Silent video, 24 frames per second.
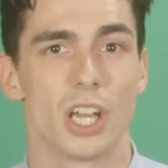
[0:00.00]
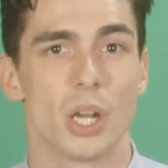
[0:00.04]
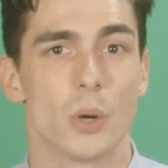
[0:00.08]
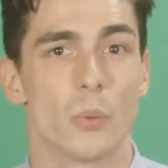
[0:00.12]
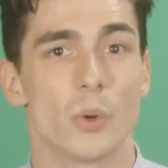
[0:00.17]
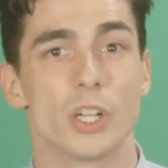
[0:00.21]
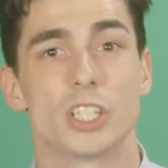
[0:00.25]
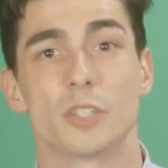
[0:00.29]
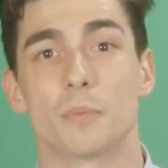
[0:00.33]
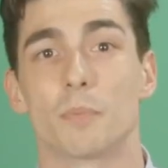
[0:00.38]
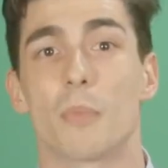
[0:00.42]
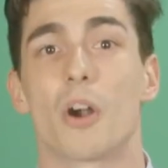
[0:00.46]

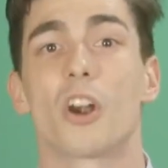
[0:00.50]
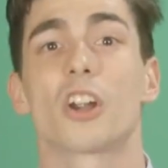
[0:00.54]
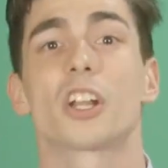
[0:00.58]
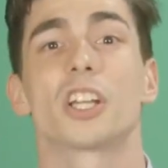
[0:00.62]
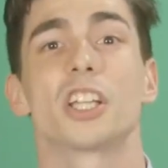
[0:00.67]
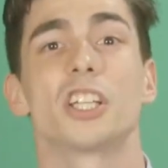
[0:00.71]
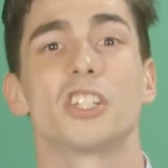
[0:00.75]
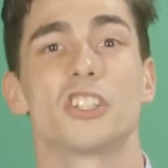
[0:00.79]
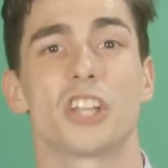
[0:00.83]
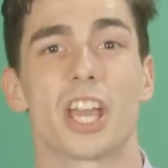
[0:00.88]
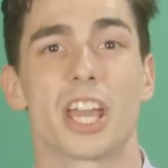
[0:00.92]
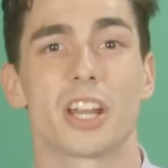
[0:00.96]
which
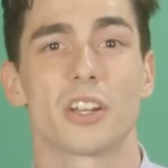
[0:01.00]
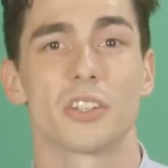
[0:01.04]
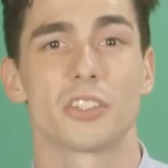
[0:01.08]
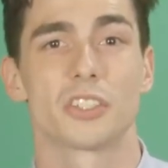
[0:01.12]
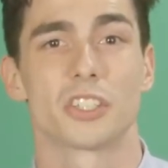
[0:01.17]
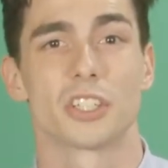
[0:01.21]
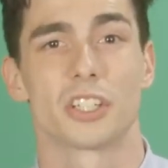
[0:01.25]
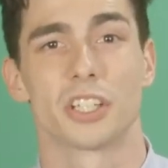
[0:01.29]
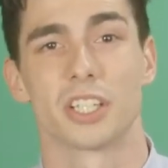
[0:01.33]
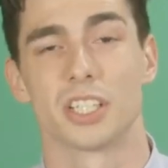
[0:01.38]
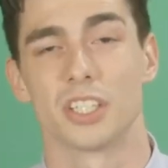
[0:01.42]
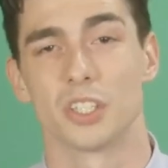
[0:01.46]
marketing channels
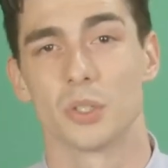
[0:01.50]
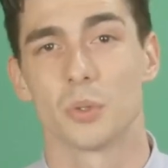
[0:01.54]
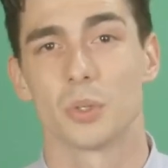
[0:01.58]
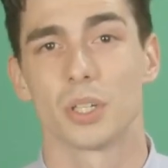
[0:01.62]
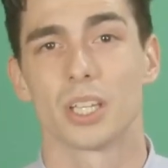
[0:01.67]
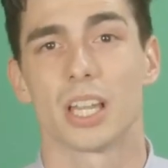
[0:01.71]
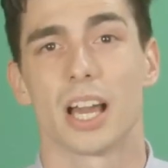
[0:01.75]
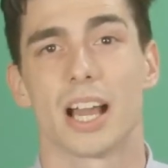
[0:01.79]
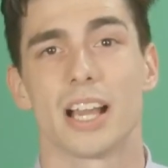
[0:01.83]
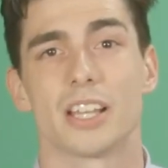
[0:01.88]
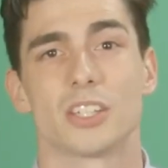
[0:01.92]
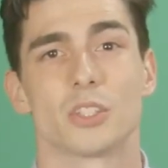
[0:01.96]
you're going to
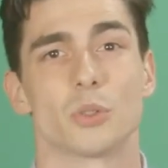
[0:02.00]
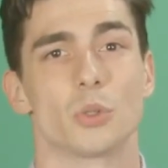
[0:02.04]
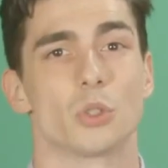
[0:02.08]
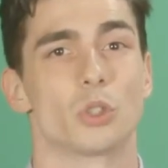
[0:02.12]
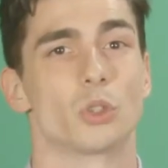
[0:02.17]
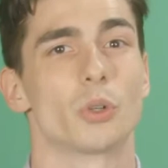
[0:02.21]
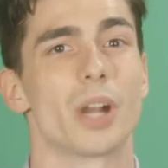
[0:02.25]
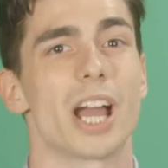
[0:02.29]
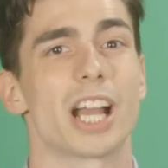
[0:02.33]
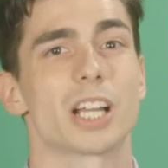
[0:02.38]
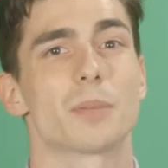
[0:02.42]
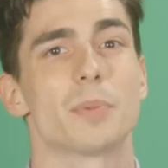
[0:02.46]
utilize to
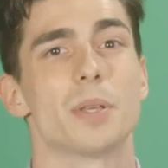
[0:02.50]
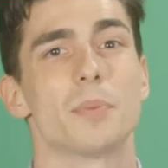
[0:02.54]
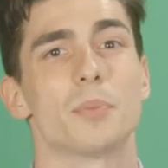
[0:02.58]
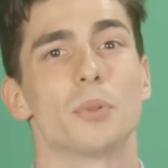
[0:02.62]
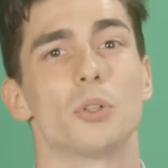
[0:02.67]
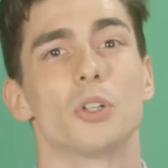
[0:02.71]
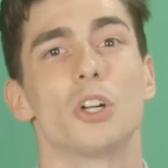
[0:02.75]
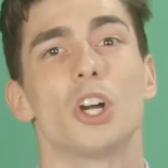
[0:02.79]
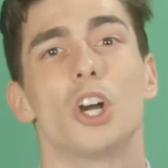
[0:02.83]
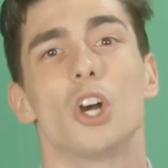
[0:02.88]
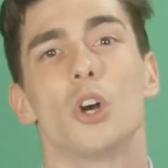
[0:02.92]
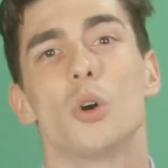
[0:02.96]
attract
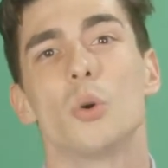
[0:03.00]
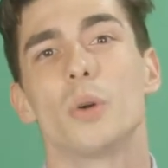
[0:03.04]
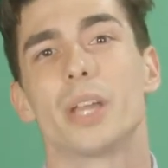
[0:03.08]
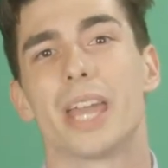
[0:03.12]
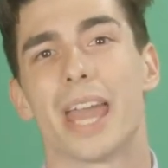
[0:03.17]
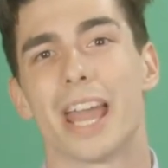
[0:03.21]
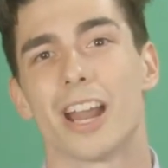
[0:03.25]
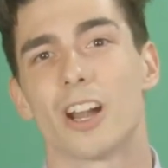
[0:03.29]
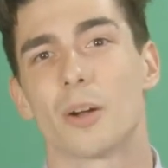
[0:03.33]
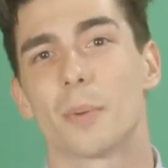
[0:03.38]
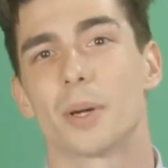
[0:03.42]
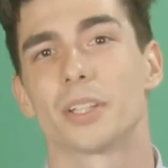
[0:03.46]
people who
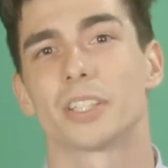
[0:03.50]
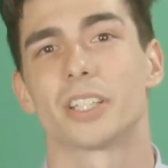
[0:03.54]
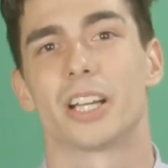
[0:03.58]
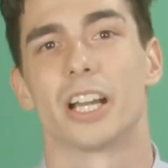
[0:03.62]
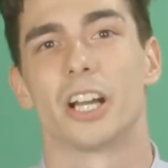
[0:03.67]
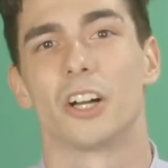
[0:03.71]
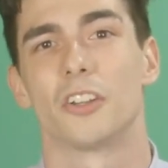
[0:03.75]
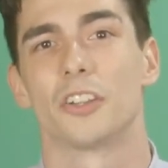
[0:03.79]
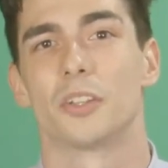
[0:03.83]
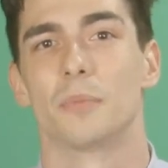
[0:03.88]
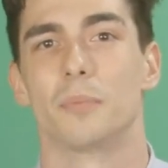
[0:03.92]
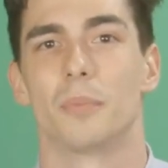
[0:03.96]
care about their
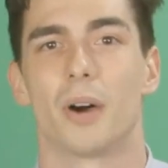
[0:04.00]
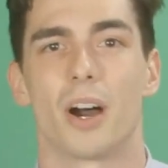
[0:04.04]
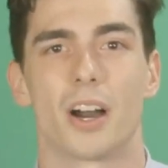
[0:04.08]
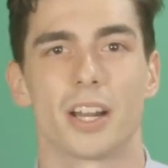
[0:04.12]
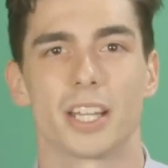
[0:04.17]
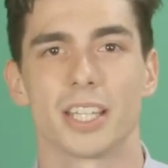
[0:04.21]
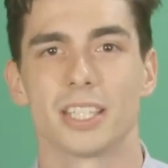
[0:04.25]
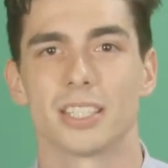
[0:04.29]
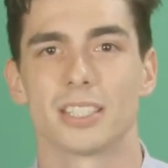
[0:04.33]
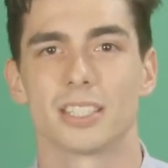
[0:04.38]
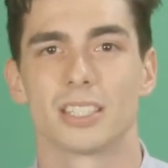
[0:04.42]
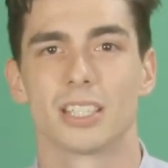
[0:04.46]
health and
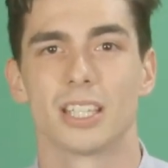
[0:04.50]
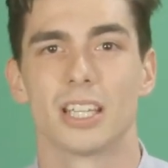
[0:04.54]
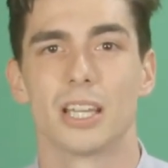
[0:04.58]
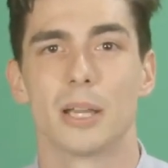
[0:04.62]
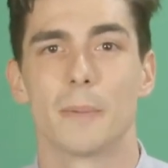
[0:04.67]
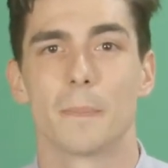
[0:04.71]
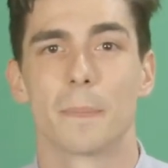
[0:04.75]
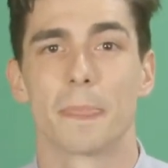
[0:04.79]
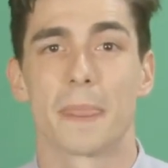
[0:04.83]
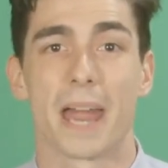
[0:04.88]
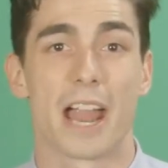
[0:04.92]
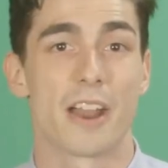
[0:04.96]
bodies,
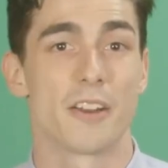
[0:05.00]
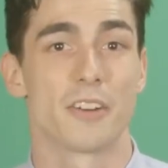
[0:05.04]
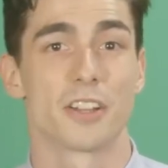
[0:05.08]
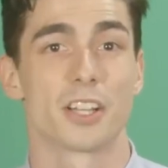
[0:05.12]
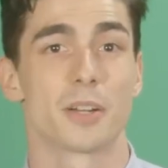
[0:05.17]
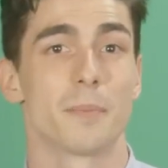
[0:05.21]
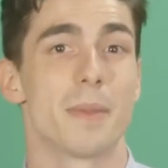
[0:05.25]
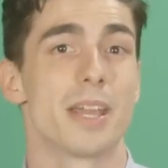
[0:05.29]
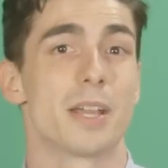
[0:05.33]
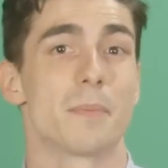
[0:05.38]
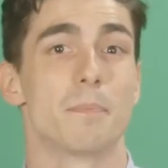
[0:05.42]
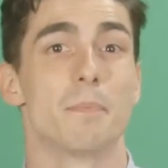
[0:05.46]
how you're going to
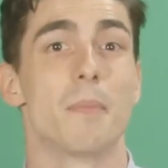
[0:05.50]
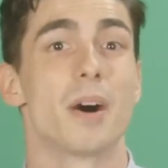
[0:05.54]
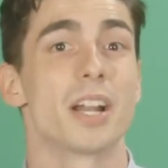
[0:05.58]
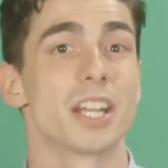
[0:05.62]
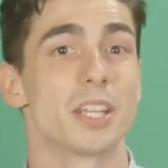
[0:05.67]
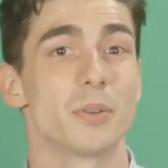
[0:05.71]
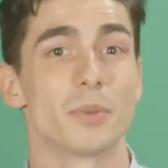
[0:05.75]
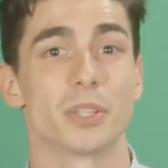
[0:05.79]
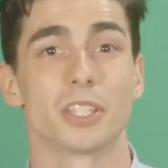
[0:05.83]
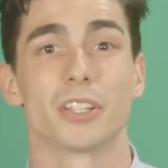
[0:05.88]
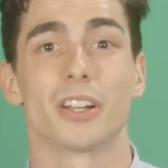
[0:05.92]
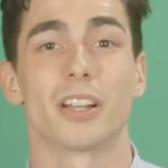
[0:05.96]
make money
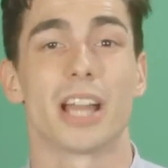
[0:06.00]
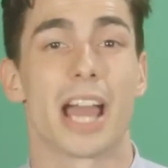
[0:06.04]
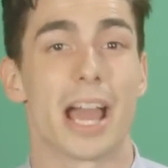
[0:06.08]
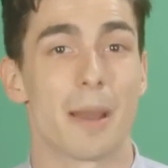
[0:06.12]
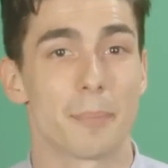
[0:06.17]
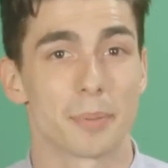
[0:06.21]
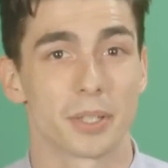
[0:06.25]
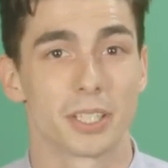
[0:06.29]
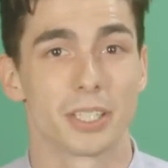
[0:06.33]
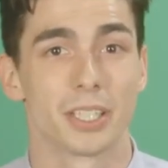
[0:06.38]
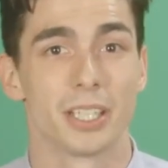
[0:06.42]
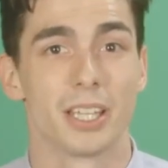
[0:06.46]
with your
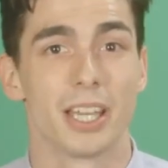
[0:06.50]
app.